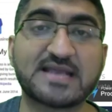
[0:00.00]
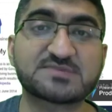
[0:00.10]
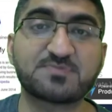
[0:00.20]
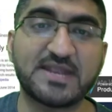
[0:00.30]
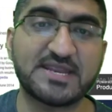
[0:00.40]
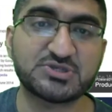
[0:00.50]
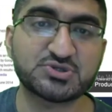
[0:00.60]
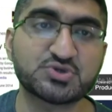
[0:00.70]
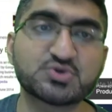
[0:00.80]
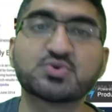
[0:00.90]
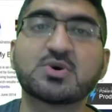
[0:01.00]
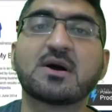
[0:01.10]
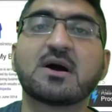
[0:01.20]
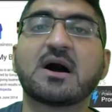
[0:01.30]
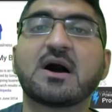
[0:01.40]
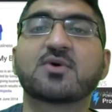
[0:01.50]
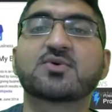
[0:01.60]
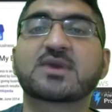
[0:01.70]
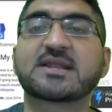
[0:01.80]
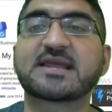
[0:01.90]
explain to you how
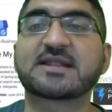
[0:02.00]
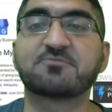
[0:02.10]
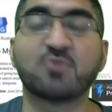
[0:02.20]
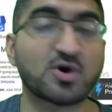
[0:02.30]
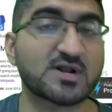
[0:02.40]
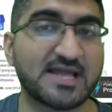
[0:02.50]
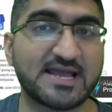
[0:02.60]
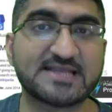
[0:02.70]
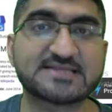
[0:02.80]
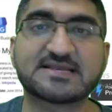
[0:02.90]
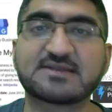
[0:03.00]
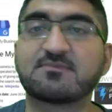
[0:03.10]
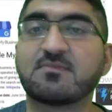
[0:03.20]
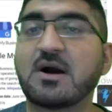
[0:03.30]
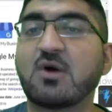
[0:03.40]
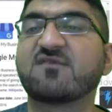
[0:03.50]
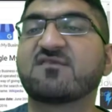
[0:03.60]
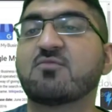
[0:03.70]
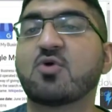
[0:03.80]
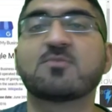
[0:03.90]
you can get more clients and
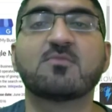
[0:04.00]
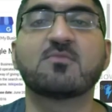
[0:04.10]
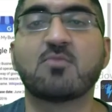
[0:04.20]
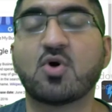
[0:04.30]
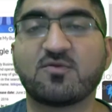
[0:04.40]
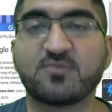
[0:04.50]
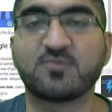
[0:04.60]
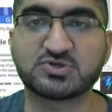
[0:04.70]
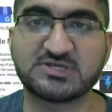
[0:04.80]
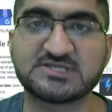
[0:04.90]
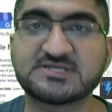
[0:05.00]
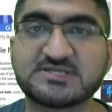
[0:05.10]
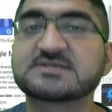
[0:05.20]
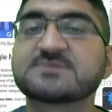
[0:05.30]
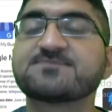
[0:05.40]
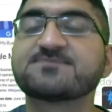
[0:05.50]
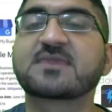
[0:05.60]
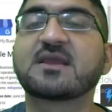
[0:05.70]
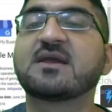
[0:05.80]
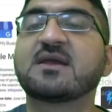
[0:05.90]
offer more opportunities.
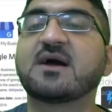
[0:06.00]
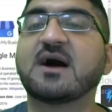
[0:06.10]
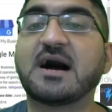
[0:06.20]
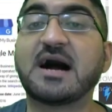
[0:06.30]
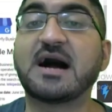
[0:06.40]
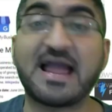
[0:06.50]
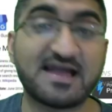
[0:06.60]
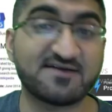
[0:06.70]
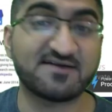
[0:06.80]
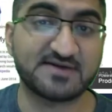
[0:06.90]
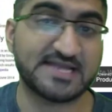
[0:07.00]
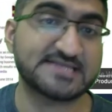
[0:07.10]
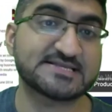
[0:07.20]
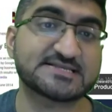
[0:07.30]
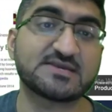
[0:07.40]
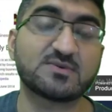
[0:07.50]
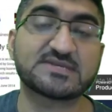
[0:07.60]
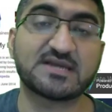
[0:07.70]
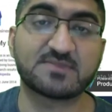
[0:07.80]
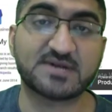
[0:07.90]
I have an agency
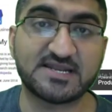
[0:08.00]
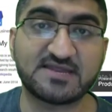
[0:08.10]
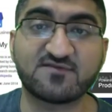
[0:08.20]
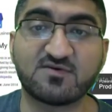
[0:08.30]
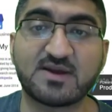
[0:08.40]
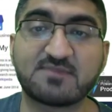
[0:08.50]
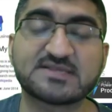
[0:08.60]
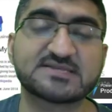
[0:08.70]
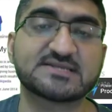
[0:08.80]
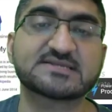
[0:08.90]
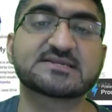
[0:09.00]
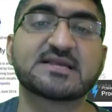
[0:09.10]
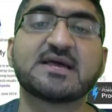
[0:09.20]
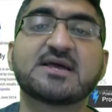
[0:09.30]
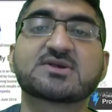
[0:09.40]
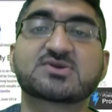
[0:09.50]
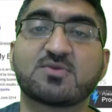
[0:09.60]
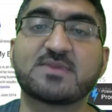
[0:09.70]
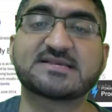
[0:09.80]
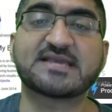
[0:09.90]
which I'm running for my business,
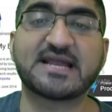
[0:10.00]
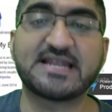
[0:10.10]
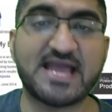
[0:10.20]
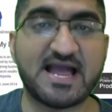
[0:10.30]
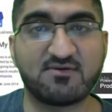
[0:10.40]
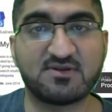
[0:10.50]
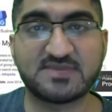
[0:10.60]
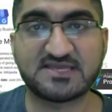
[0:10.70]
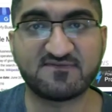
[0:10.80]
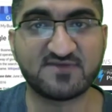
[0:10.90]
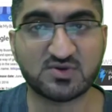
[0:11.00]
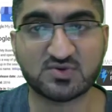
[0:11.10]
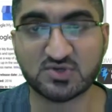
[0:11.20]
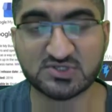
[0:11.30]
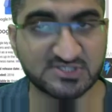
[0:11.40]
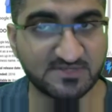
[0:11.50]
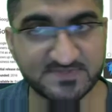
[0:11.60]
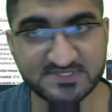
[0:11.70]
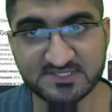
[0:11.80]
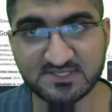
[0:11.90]
so basically I will be giving you those
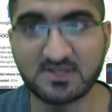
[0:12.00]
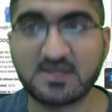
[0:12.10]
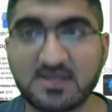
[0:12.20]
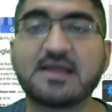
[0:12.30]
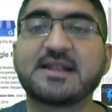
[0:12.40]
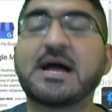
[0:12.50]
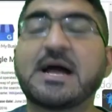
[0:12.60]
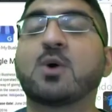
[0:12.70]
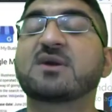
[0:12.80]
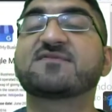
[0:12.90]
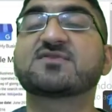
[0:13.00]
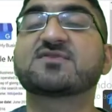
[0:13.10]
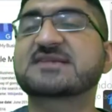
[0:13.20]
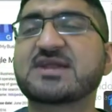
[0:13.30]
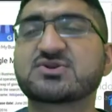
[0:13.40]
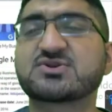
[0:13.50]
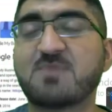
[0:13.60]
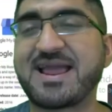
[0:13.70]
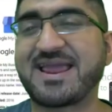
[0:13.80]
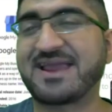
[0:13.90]
tips. Now, if you decide to
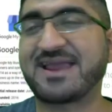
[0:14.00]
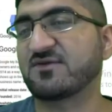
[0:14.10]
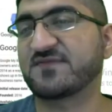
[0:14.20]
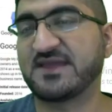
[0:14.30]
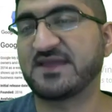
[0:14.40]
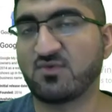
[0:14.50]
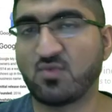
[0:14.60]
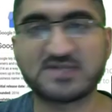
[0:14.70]
buy any of the